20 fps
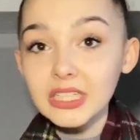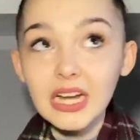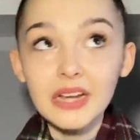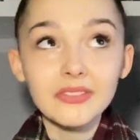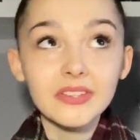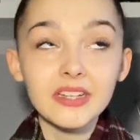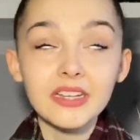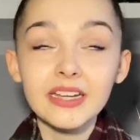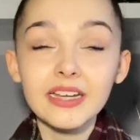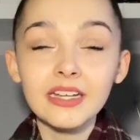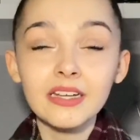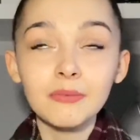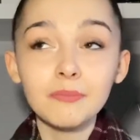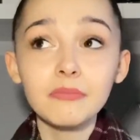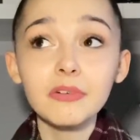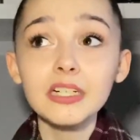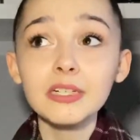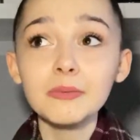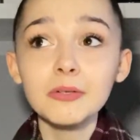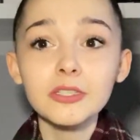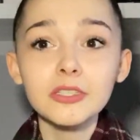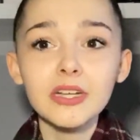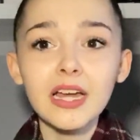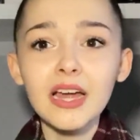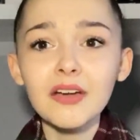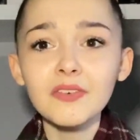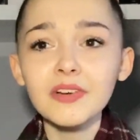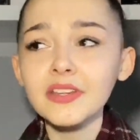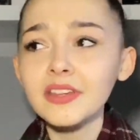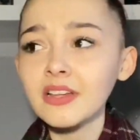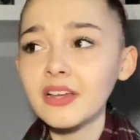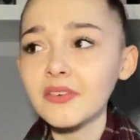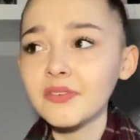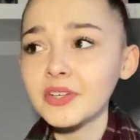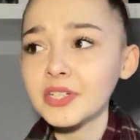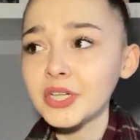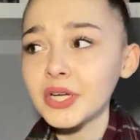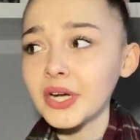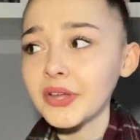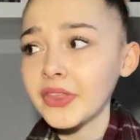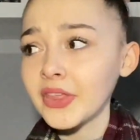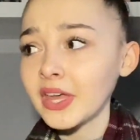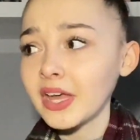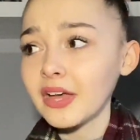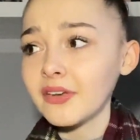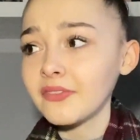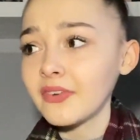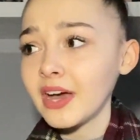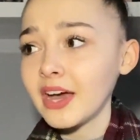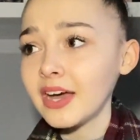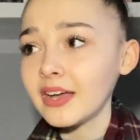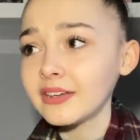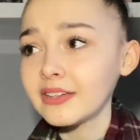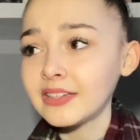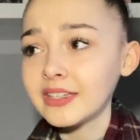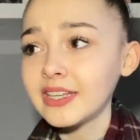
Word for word: I've said it in pretty much every single video I think I've had,